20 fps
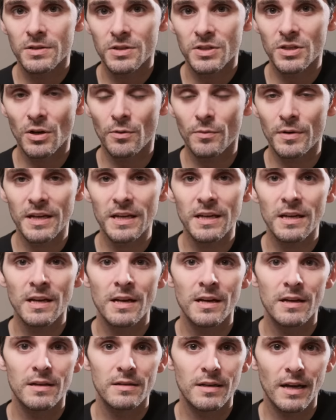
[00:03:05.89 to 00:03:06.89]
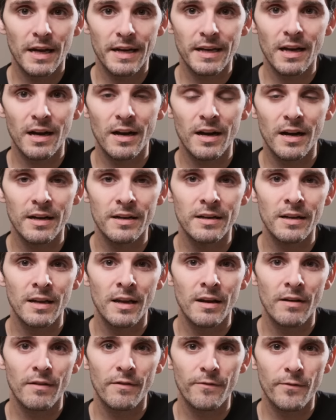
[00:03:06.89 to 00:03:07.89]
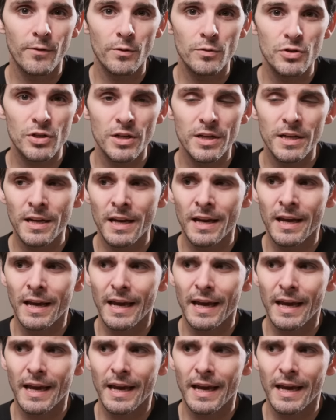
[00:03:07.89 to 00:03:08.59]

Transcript: Sony, Nikon, Fuji,